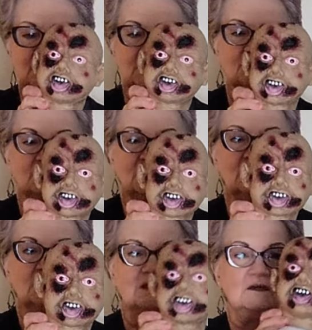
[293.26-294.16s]
really,
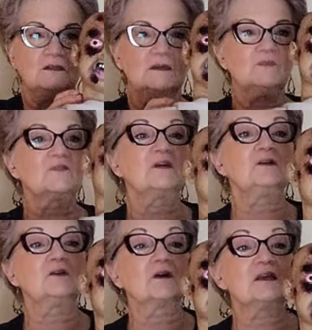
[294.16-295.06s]
really ugly.
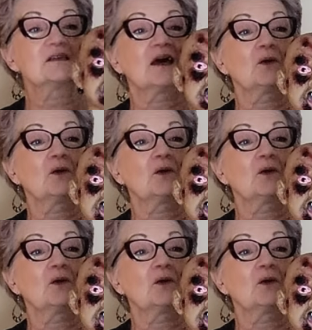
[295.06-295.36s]
Look, he's